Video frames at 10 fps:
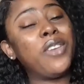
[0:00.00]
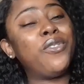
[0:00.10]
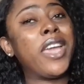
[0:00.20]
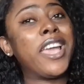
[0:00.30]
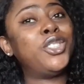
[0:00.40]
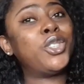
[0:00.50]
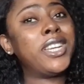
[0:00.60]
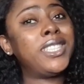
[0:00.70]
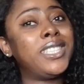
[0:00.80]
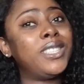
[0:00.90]
If you
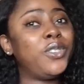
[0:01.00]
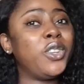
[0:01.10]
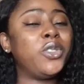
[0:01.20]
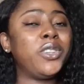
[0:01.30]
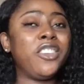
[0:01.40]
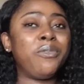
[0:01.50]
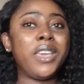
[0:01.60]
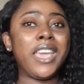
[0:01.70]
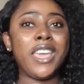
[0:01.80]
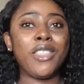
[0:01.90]
enjoyed this video, do give
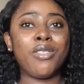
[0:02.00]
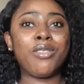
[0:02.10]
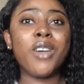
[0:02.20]
me a